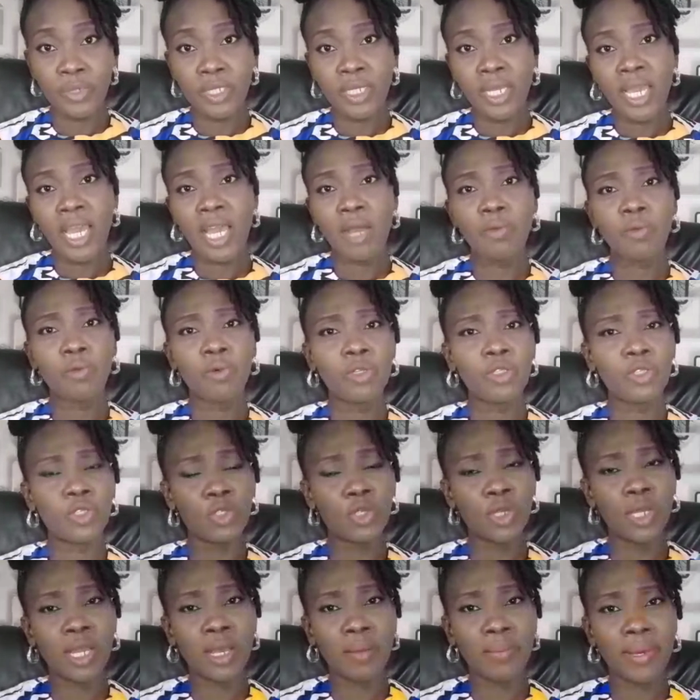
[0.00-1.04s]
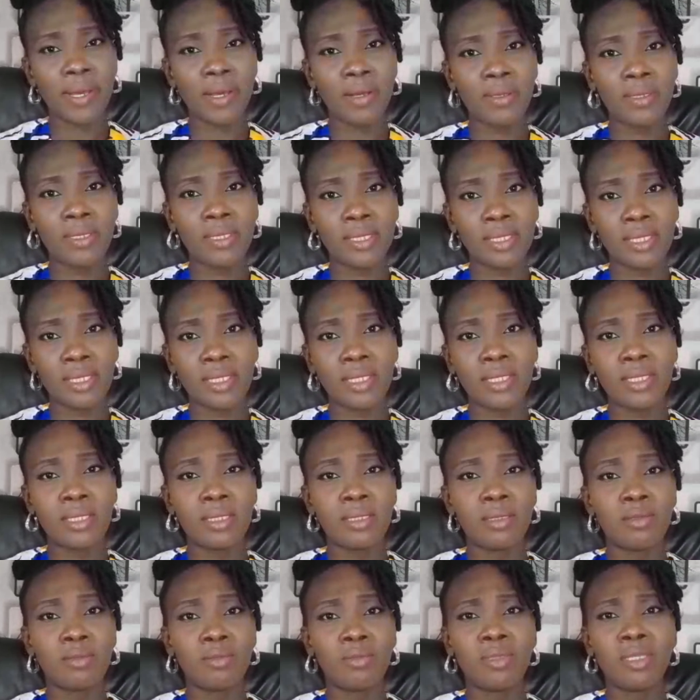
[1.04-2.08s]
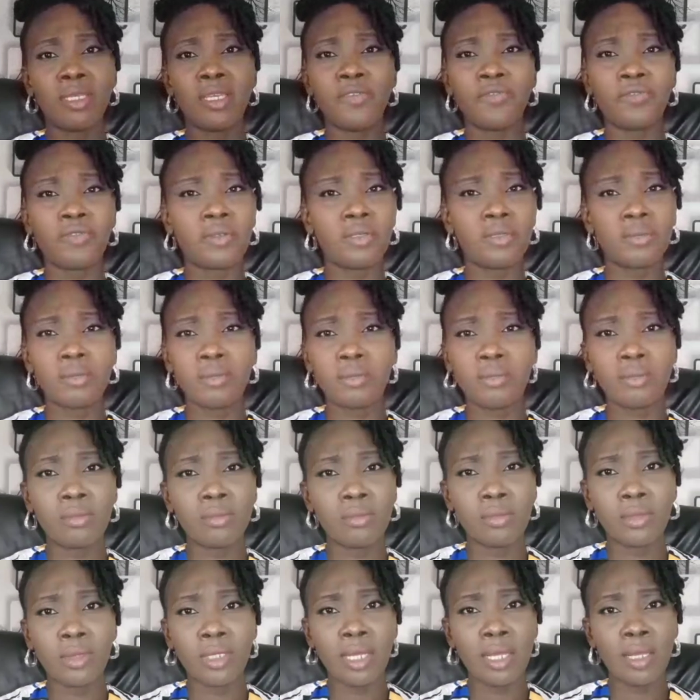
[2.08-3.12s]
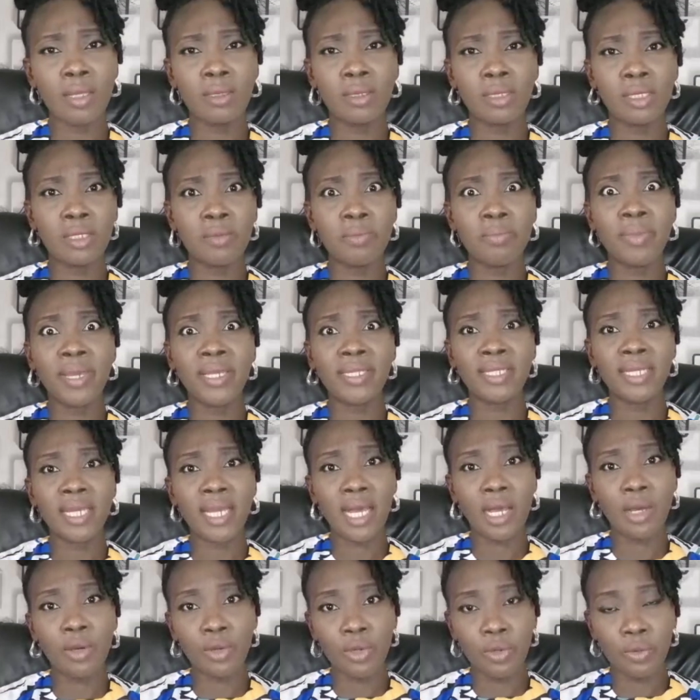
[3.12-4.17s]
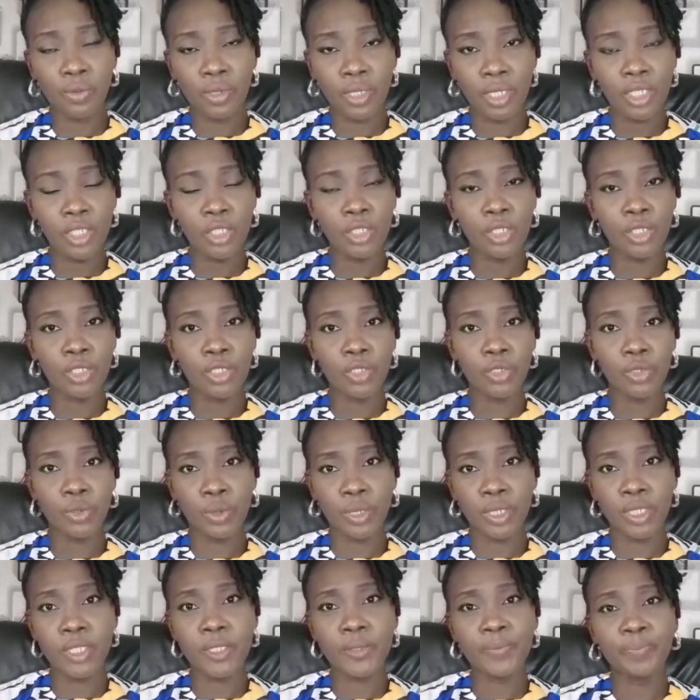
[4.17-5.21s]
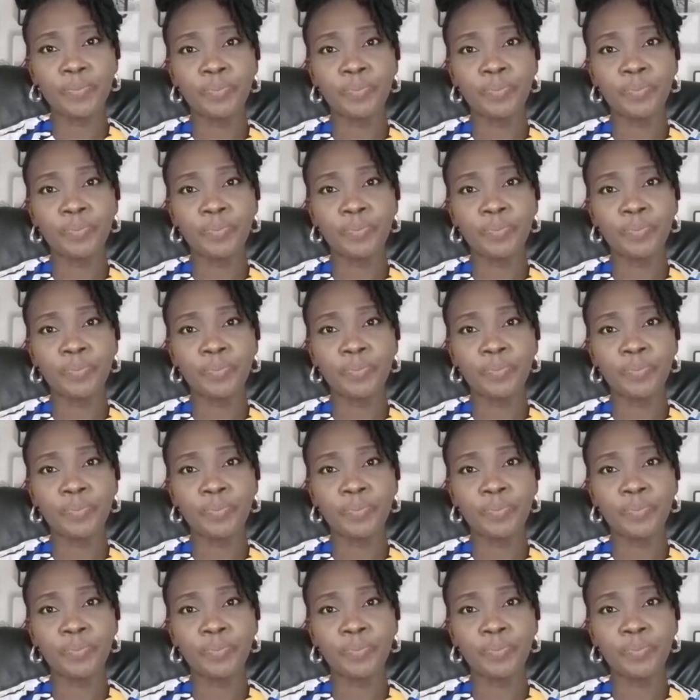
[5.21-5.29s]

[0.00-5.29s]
And we want to talk about this, even the medical correlation to it.